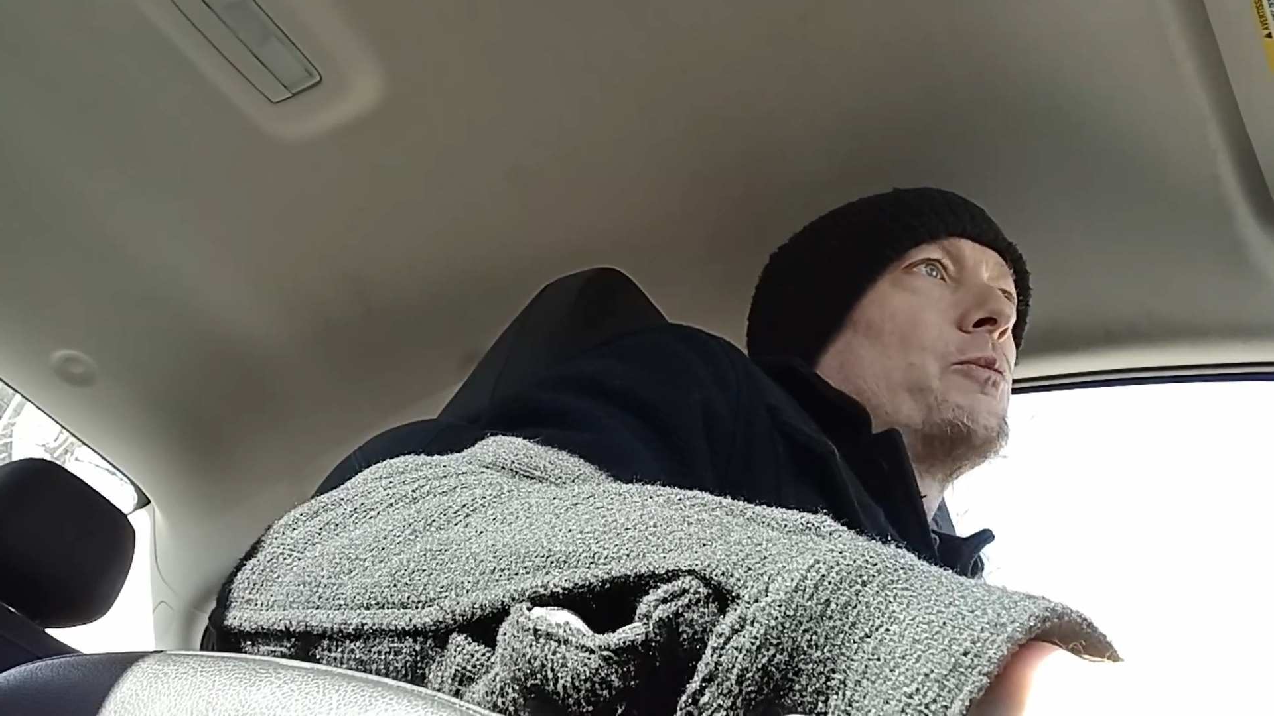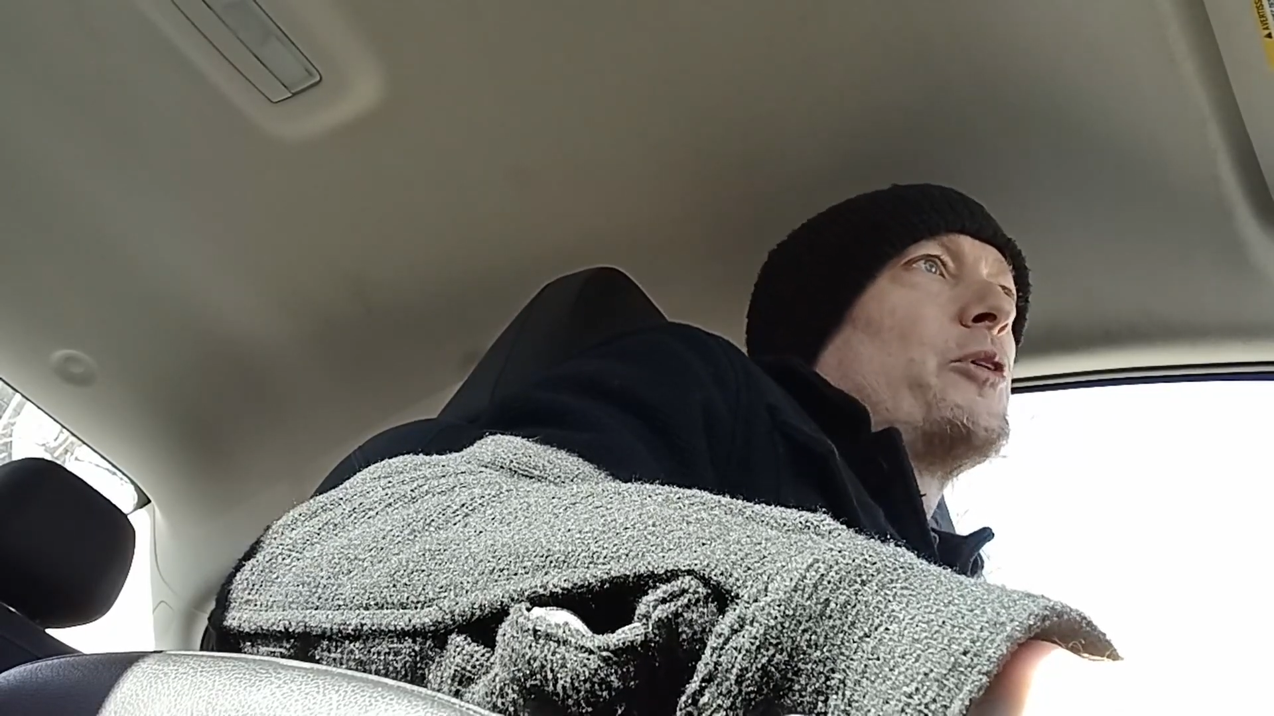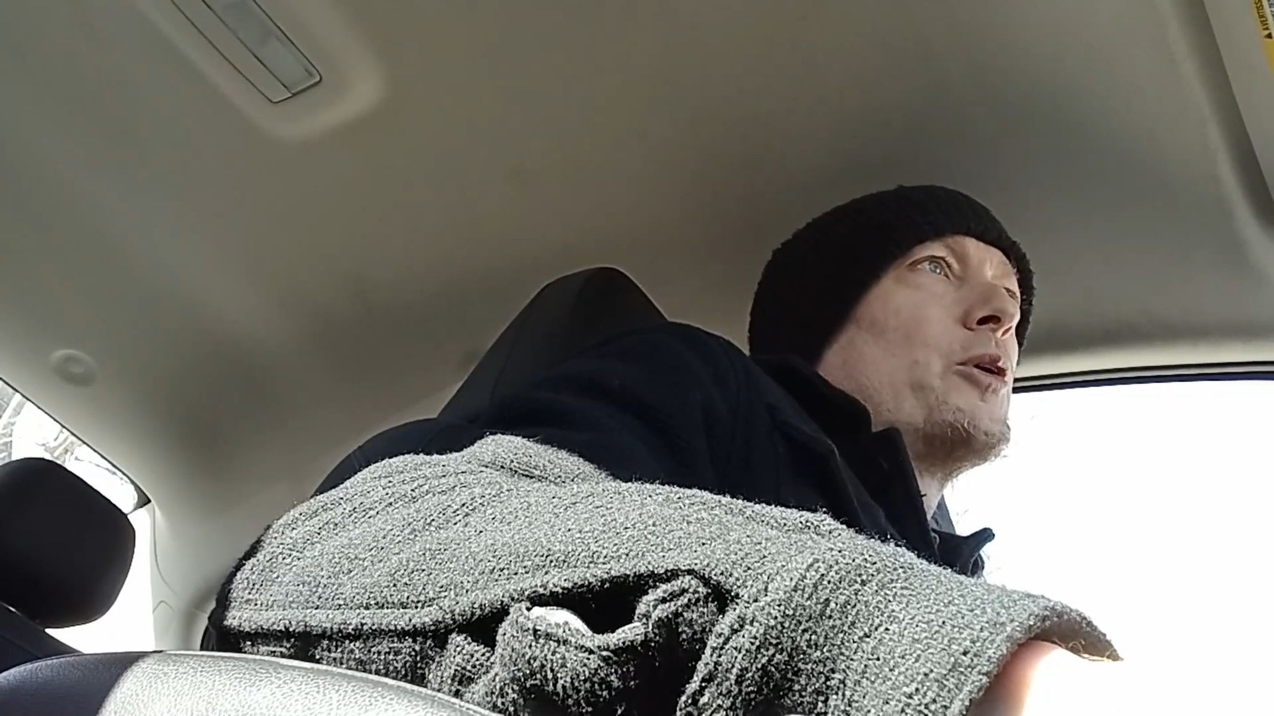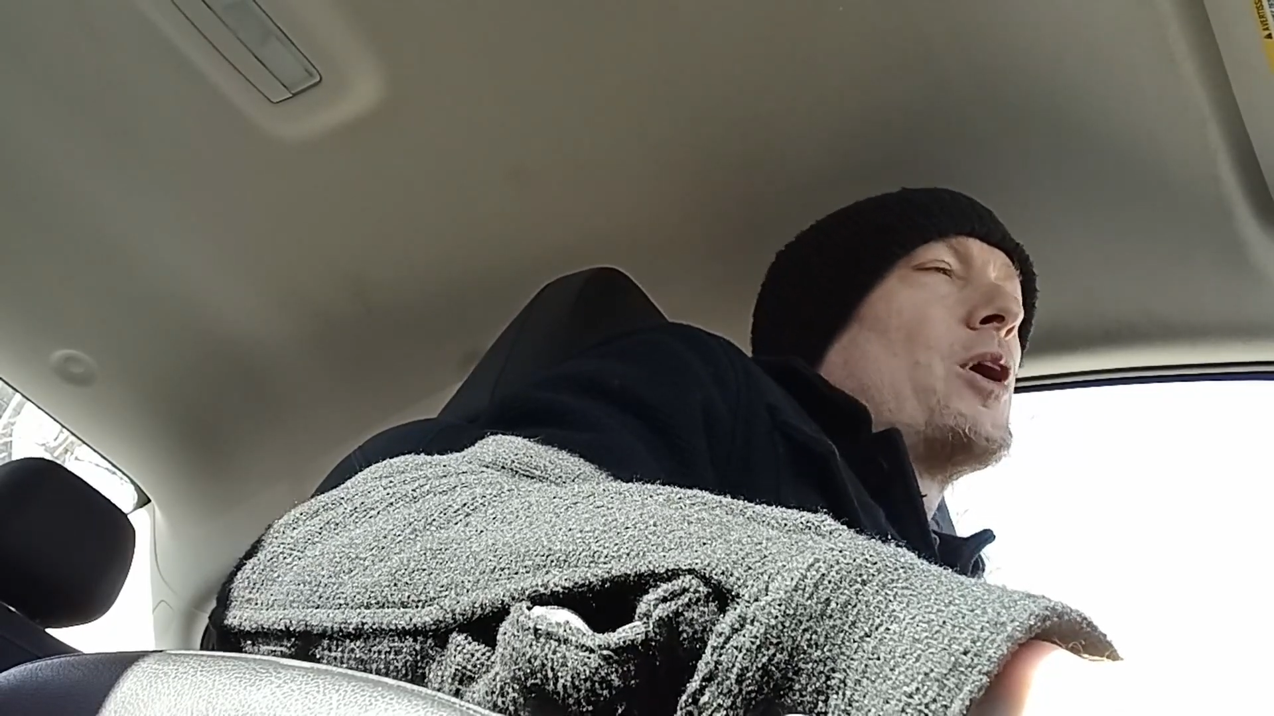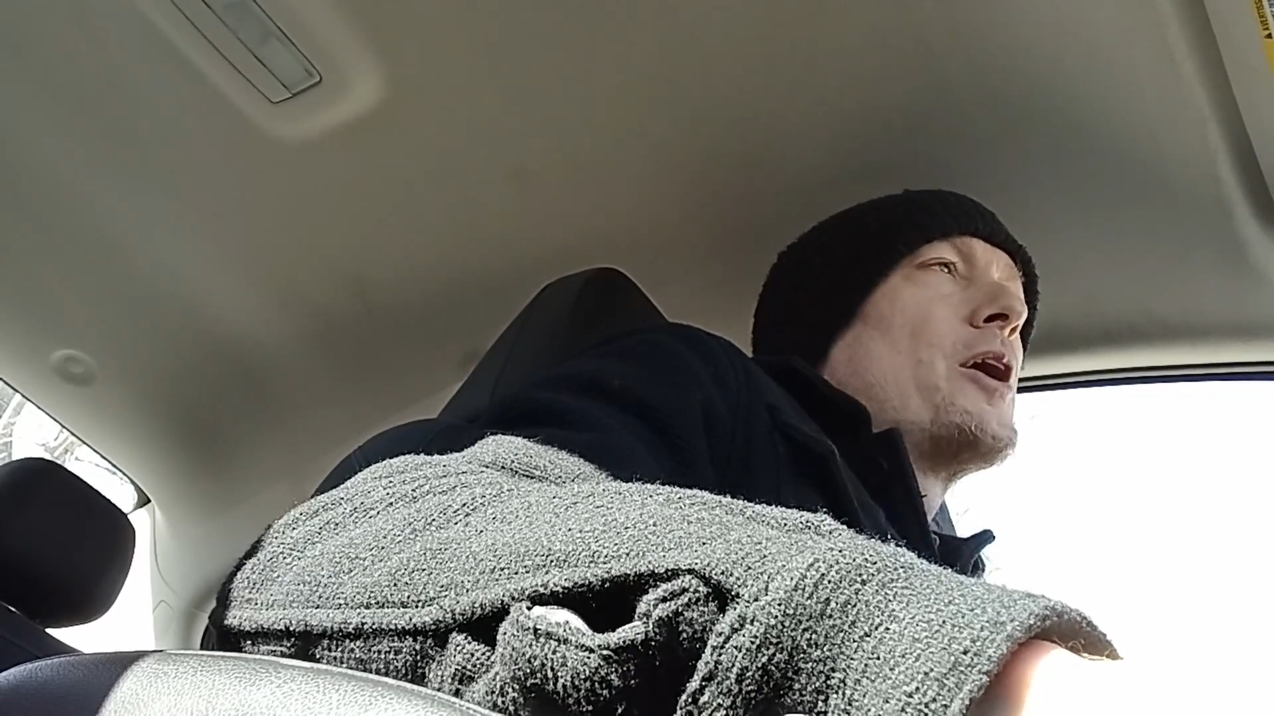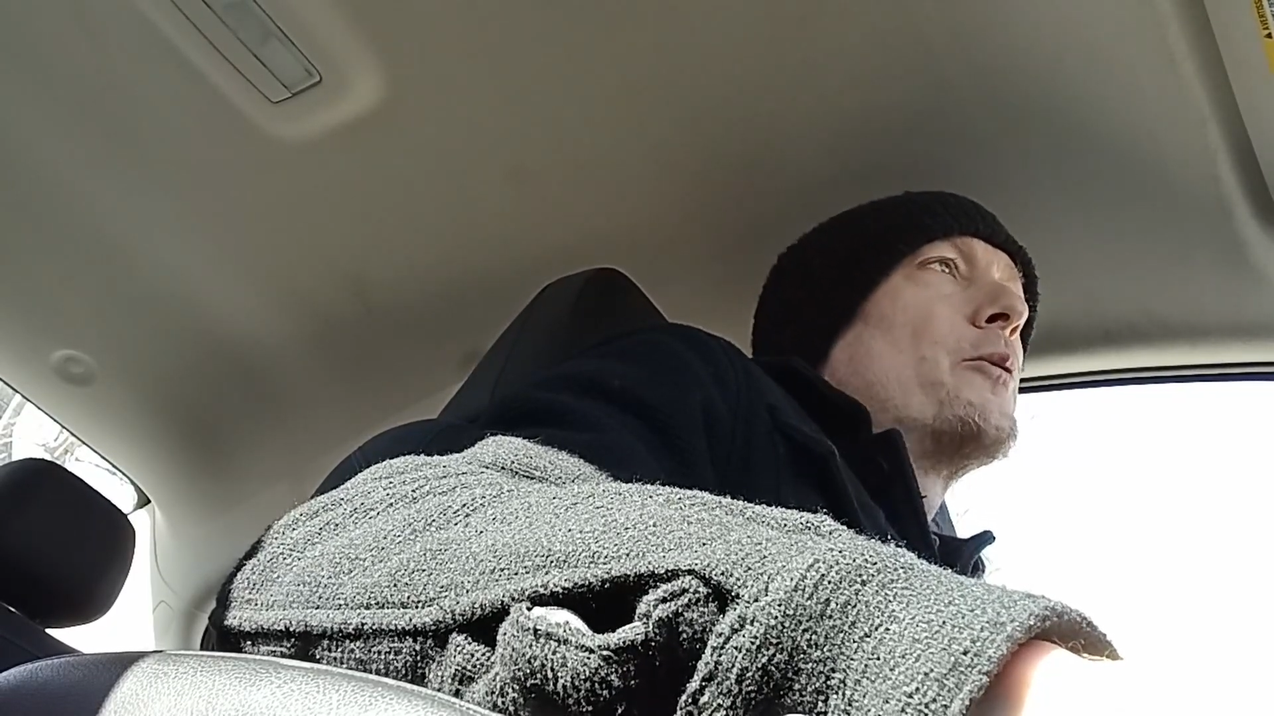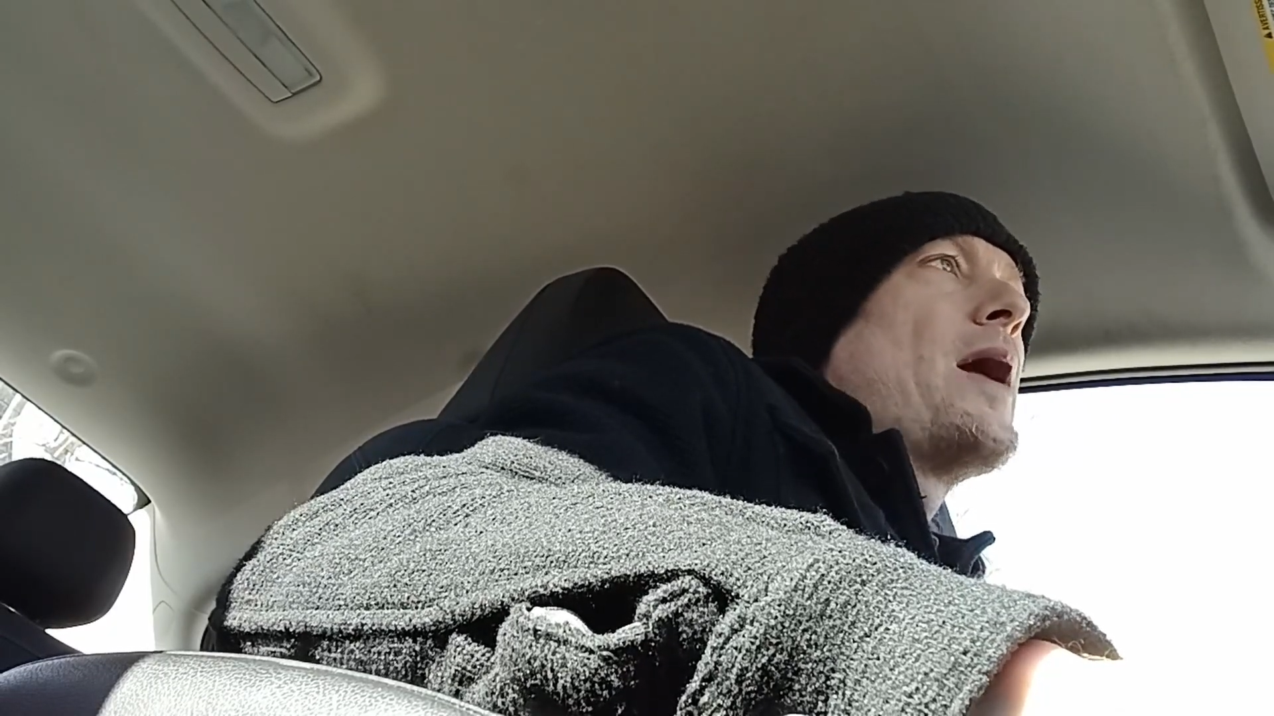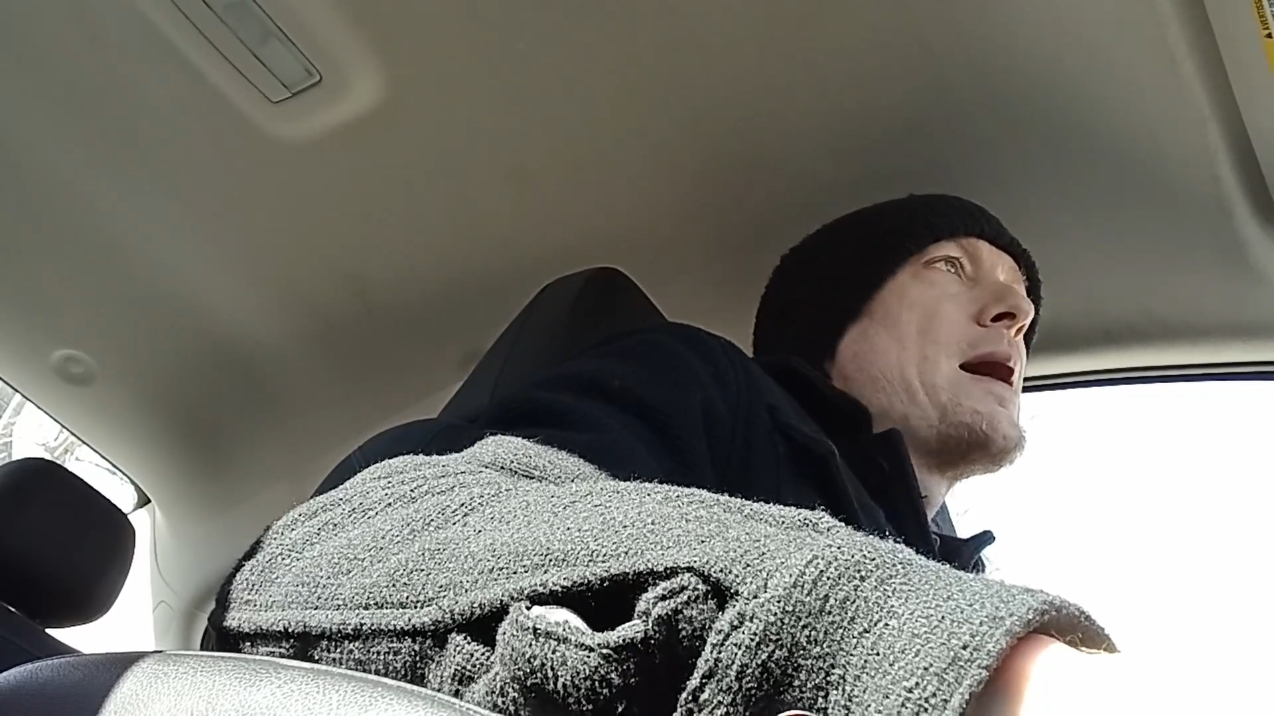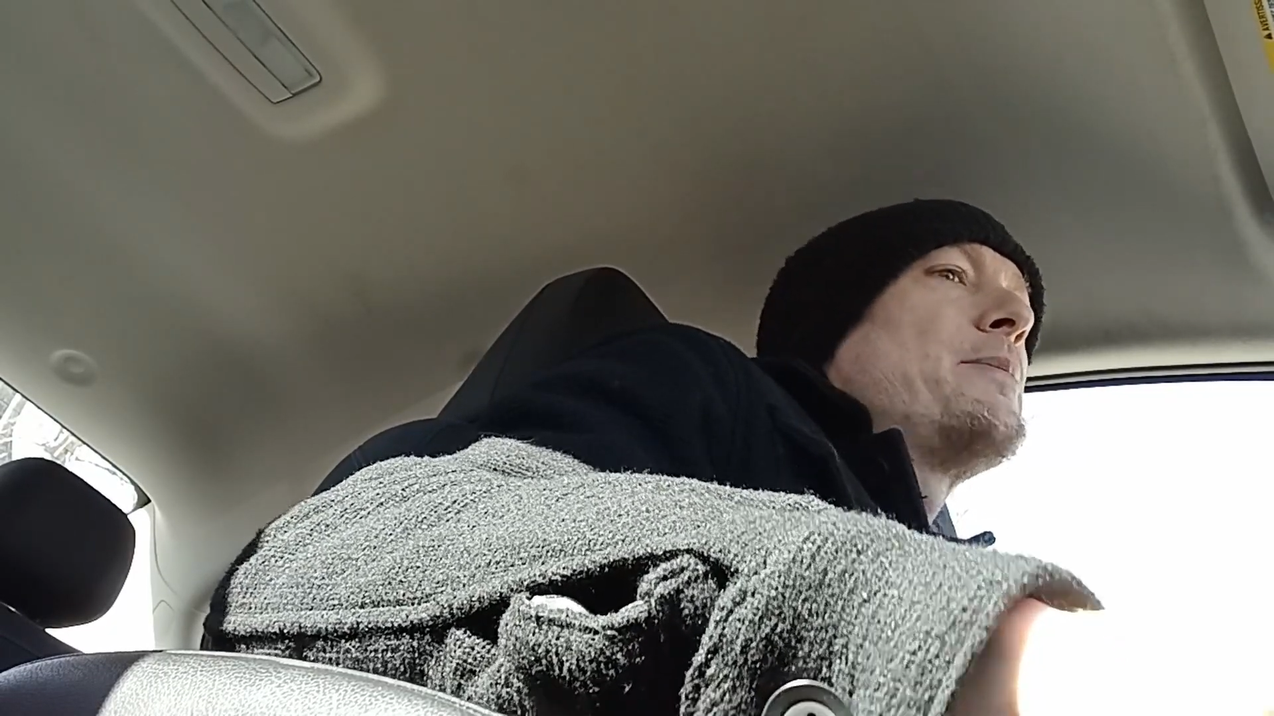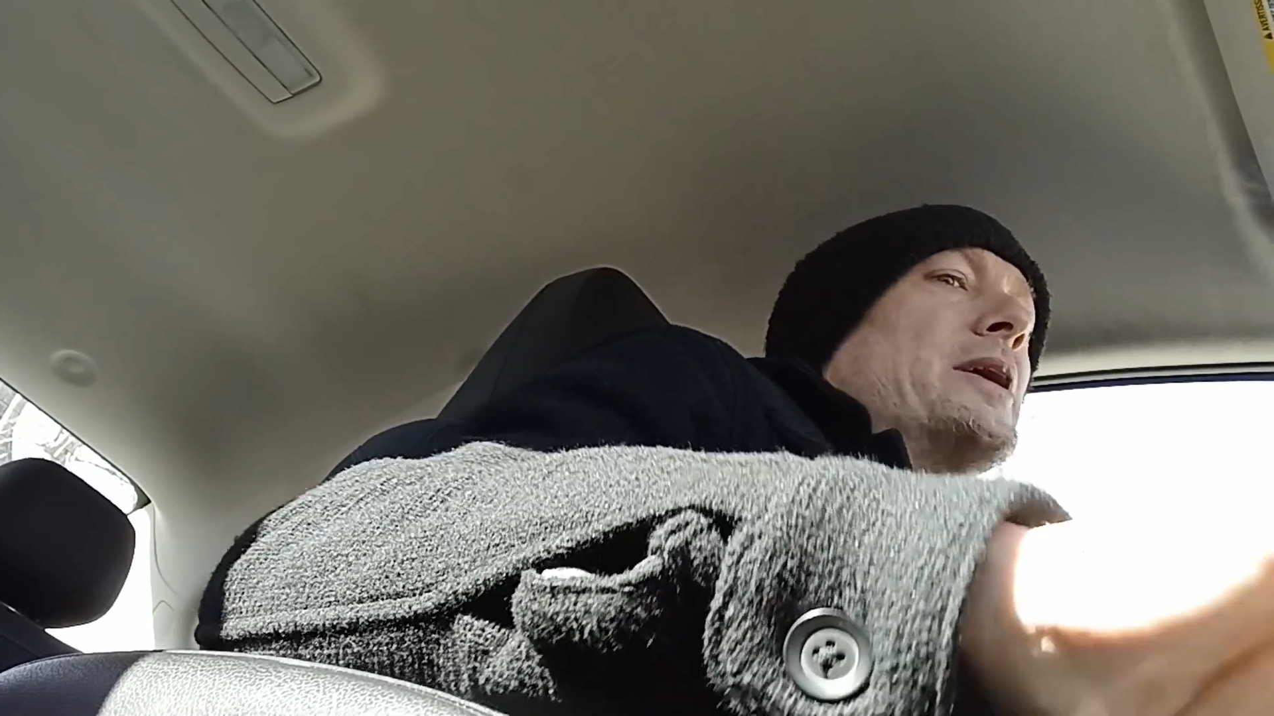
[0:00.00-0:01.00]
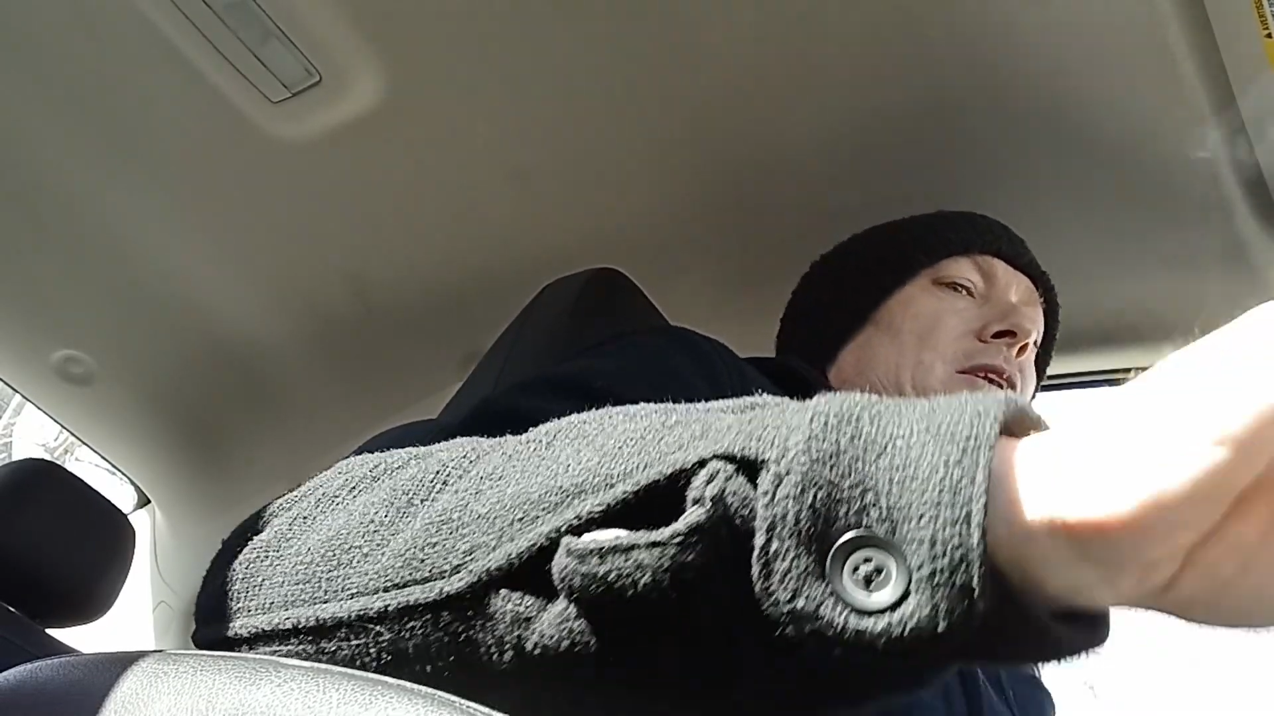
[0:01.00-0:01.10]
they're unwrapping